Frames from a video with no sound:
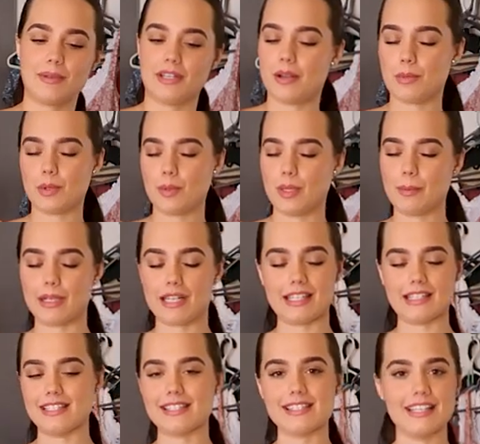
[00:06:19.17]
like my number one
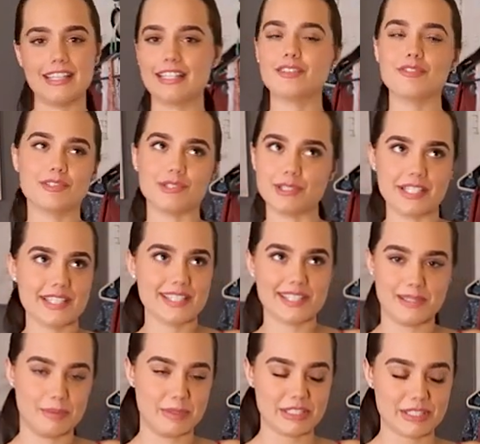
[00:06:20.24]
bucket list thing, of course,
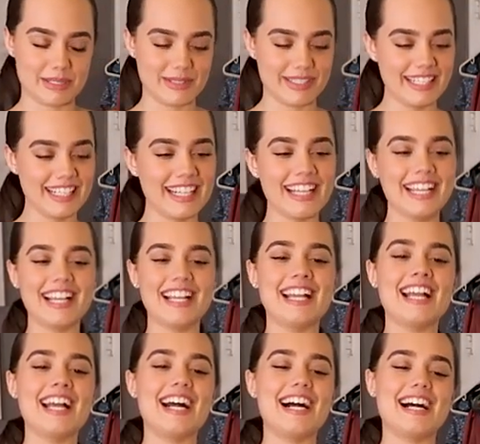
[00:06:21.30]
is a bookstore.
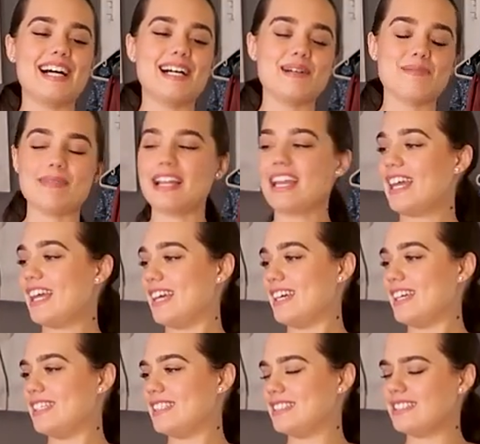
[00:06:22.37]
Um,
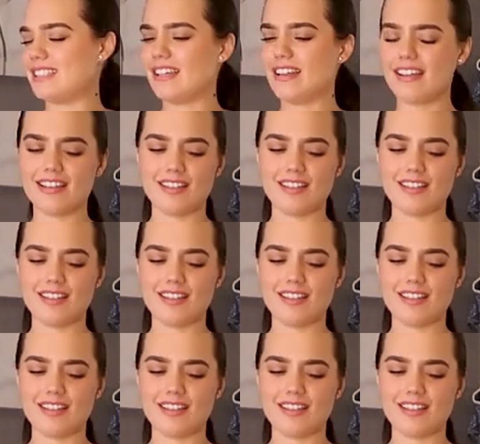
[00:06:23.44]
and